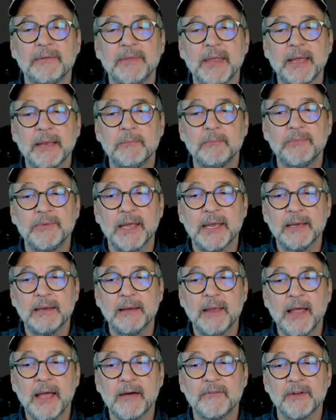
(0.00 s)
they
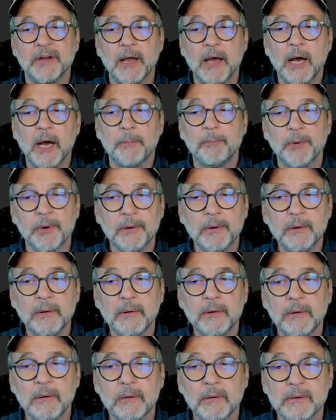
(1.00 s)
have an upper
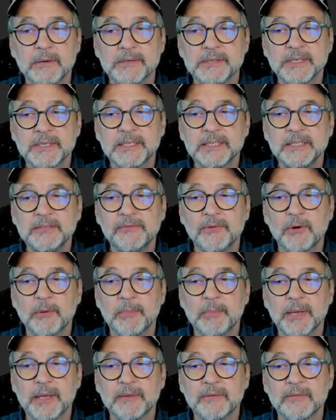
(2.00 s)
64
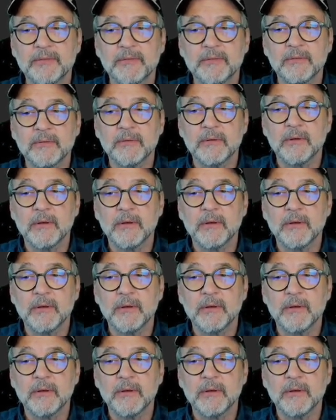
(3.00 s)
bits